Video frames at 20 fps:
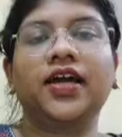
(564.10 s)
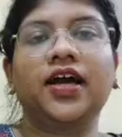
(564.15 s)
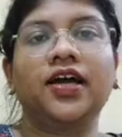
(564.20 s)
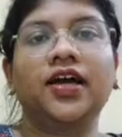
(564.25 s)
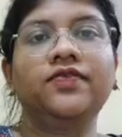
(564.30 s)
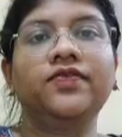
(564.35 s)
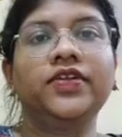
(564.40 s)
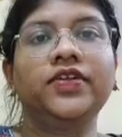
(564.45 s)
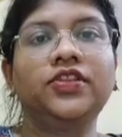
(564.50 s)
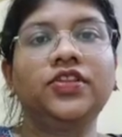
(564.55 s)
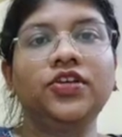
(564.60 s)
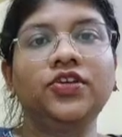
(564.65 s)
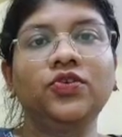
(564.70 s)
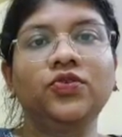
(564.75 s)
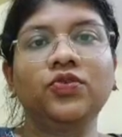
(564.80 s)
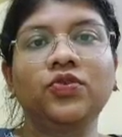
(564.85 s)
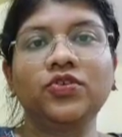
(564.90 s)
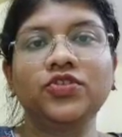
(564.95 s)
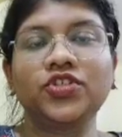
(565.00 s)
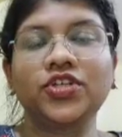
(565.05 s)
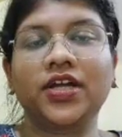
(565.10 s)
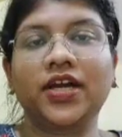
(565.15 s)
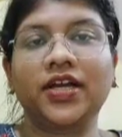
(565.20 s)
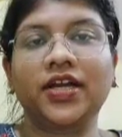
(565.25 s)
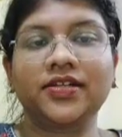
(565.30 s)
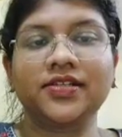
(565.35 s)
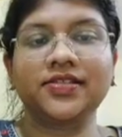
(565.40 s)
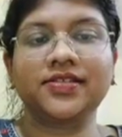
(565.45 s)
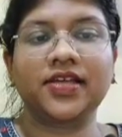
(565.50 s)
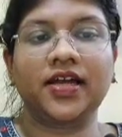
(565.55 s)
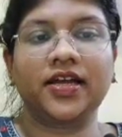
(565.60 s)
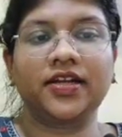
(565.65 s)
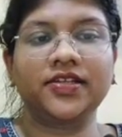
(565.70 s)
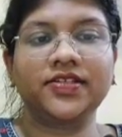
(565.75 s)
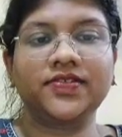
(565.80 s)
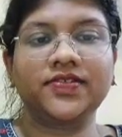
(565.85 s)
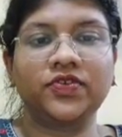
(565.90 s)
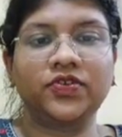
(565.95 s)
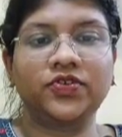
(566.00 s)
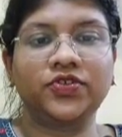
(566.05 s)
canal with the urogenital
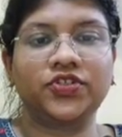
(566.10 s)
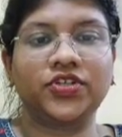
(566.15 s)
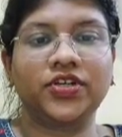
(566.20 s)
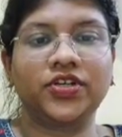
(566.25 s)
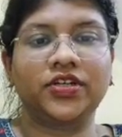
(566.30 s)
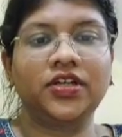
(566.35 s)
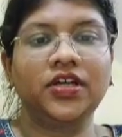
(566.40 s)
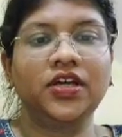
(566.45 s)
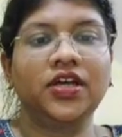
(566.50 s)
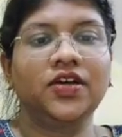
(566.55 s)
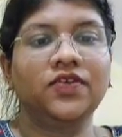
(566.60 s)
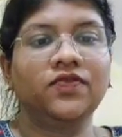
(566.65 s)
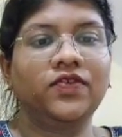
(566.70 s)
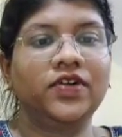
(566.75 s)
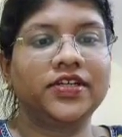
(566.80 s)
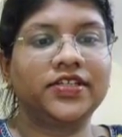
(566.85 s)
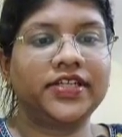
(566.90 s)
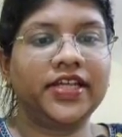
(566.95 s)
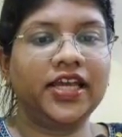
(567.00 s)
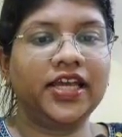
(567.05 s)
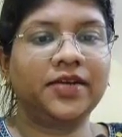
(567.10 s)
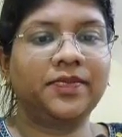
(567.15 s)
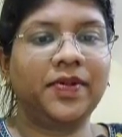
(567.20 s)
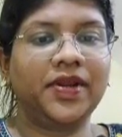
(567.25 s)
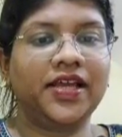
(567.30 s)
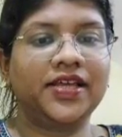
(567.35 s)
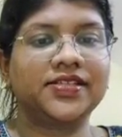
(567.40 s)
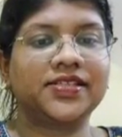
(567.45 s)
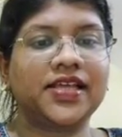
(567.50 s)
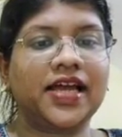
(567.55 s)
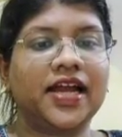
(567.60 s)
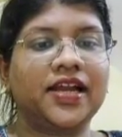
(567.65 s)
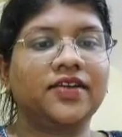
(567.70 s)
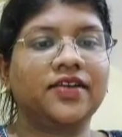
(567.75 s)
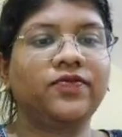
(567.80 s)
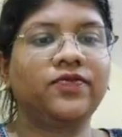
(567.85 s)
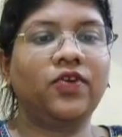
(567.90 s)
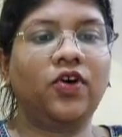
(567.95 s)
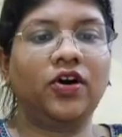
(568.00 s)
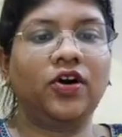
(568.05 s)
sinus fusion will take place
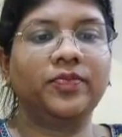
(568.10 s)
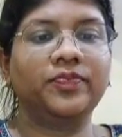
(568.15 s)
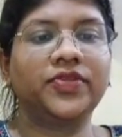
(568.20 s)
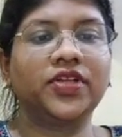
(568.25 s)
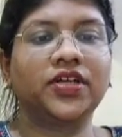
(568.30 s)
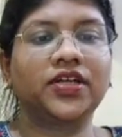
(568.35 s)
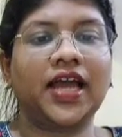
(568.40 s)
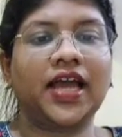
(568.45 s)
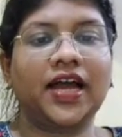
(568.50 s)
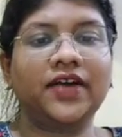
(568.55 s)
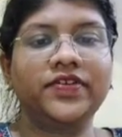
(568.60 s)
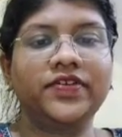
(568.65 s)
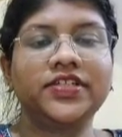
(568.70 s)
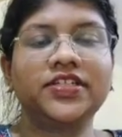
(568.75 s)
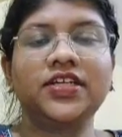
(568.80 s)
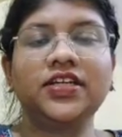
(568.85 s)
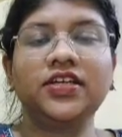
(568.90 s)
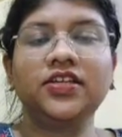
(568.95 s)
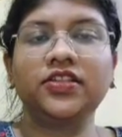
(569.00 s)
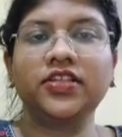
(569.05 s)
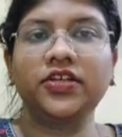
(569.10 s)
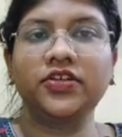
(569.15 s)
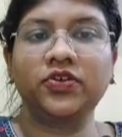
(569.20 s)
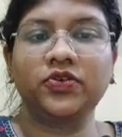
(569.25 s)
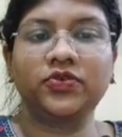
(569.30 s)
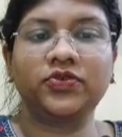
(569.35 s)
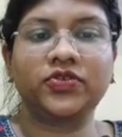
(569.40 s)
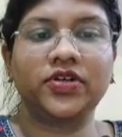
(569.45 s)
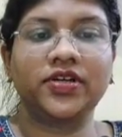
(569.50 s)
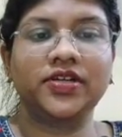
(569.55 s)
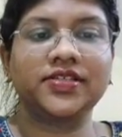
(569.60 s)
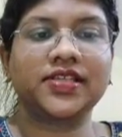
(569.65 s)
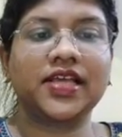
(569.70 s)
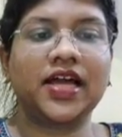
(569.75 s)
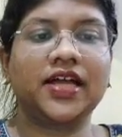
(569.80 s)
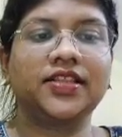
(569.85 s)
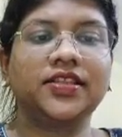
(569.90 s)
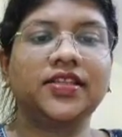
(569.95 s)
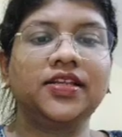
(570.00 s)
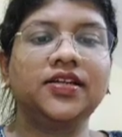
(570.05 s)
and form the cavity in the
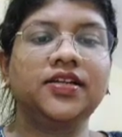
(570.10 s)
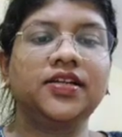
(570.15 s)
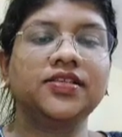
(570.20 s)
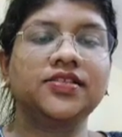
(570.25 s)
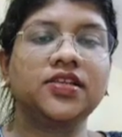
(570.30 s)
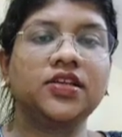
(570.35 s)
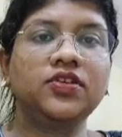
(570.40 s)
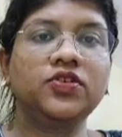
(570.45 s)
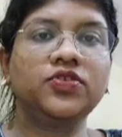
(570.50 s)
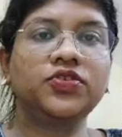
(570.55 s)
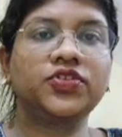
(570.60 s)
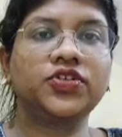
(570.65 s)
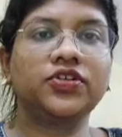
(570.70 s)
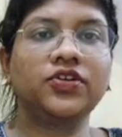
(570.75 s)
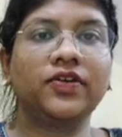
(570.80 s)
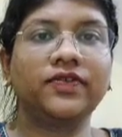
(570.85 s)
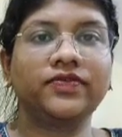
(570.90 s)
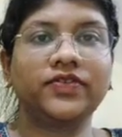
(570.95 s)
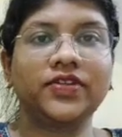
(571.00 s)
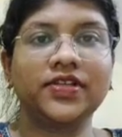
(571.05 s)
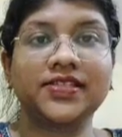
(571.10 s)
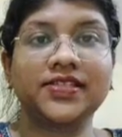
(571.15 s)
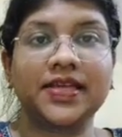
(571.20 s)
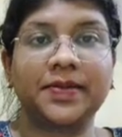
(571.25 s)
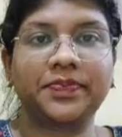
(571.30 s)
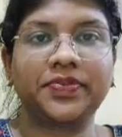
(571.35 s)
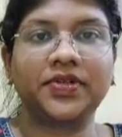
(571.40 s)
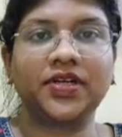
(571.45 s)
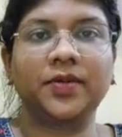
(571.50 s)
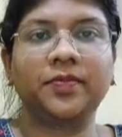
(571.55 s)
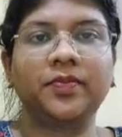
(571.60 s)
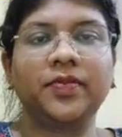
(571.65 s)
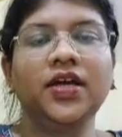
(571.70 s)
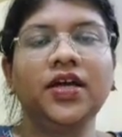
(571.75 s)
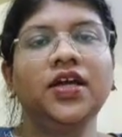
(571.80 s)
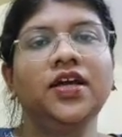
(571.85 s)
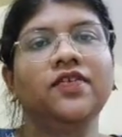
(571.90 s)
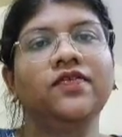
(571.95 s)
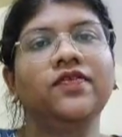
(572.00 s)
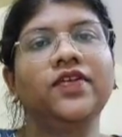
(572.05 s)
uterus, and the dissolution of the septum
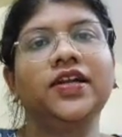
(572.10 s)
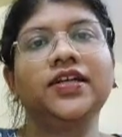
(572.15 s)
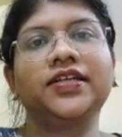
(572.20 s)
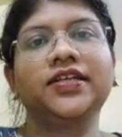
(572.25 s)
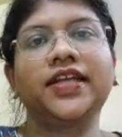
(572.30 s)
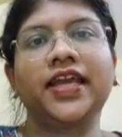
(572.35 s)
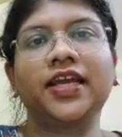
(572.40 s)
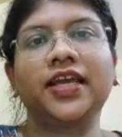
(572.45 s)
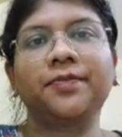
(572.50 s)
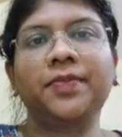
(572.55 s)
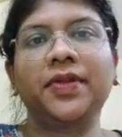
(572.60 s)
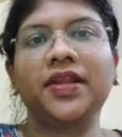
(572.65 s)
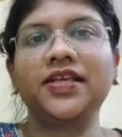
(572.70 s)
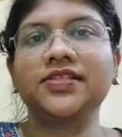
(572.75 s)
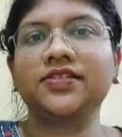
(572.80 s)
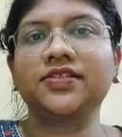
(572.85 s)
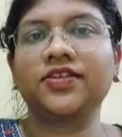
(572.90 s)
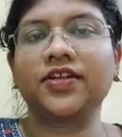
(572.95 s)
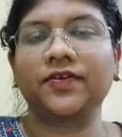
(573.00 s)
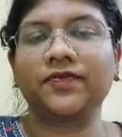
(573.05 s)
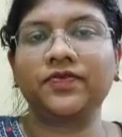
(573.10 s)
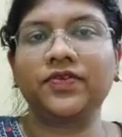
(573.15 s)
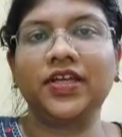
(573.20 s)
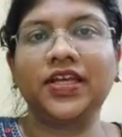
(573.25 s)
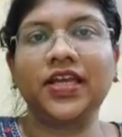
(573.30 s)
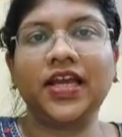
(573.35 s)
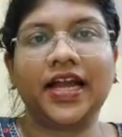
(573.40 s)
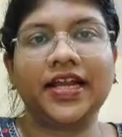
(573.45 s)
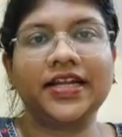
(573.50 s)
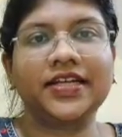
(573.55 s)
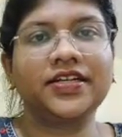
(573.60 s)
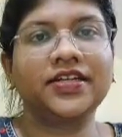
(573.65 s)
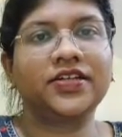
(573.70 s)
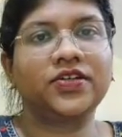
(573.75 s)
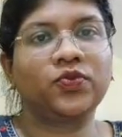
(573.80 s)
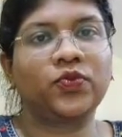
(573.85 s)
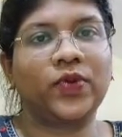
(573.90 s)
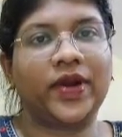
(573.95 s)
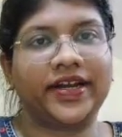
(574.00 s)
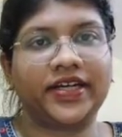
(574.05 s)
will take place roughly
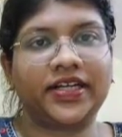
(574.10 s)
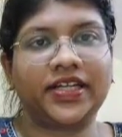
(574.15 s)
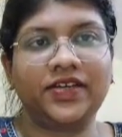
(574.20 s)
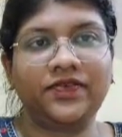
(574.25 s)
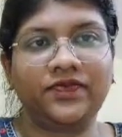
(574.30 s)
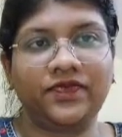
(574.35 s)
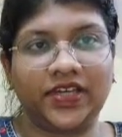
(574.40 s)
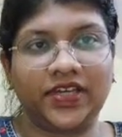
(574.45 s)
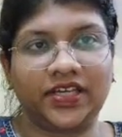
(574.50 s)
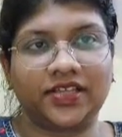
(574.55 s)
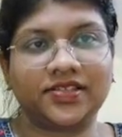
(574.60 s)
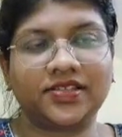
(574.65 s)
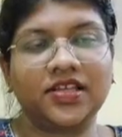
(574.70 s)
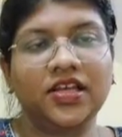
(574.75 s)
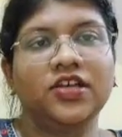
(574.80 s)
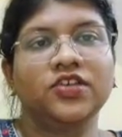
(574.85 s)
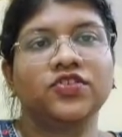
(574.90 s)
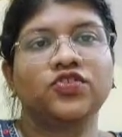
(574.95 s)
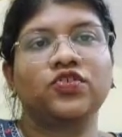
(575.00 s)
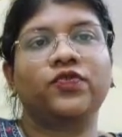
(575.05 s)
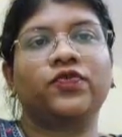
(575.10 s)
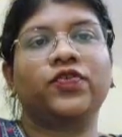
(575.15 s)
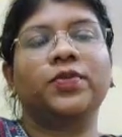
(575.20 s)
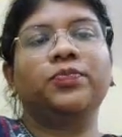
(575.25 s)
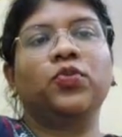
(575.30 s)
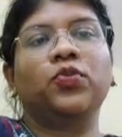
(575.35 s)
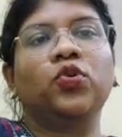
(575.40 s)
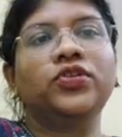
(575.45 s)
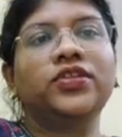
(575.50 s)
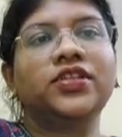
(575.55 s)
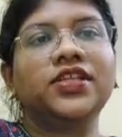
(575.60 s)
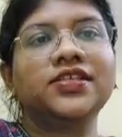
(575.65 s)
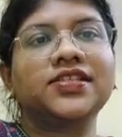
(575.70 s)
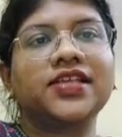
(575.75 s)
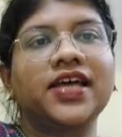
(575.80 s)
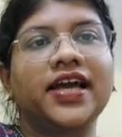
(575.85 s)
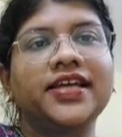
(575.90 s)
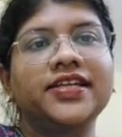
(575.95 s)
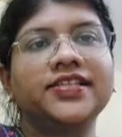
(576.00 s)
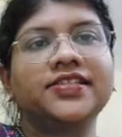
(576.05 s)
at 20 weeks. So from both the
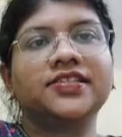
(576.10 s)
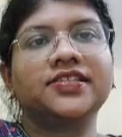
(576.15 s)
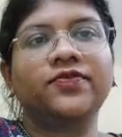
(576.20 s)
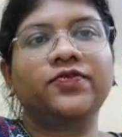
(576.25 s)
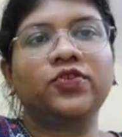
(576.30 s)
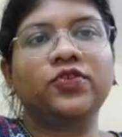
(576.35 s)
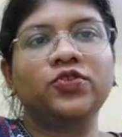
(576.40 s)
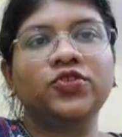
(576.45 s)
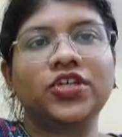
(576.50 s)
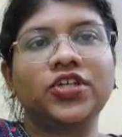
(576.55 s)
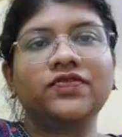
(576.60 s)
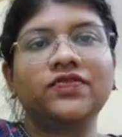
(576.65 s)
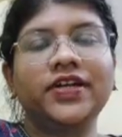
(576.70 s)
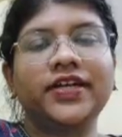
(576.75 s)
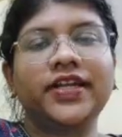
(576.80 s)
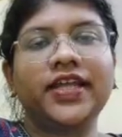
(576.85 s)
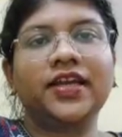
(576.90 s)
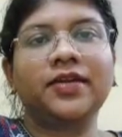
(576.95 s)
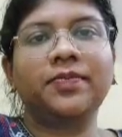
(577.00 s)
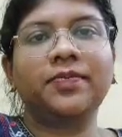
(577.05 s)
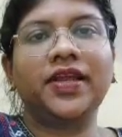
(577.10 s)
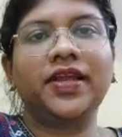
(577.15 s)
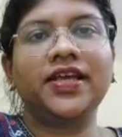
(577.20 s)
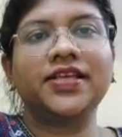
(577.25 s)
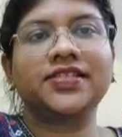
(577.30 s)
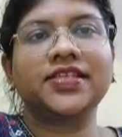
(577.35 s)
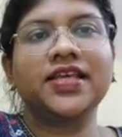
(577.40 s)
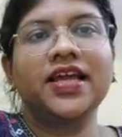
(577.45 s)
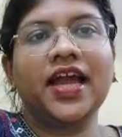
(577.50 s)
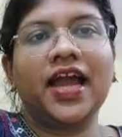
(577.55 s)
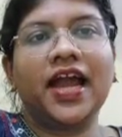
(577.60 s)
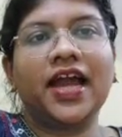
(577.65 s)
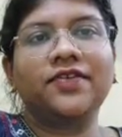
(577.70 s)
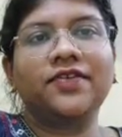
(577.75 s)
sides the fusion will take place,